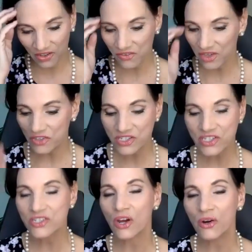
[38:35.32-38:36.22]
is
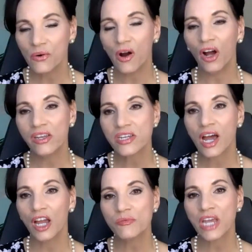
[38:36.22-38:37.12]
so on
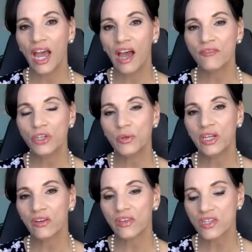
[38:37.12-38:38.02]
time to have you
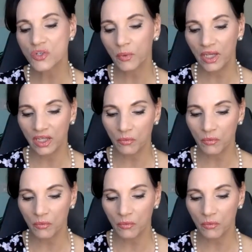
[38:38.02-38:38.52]
here this week.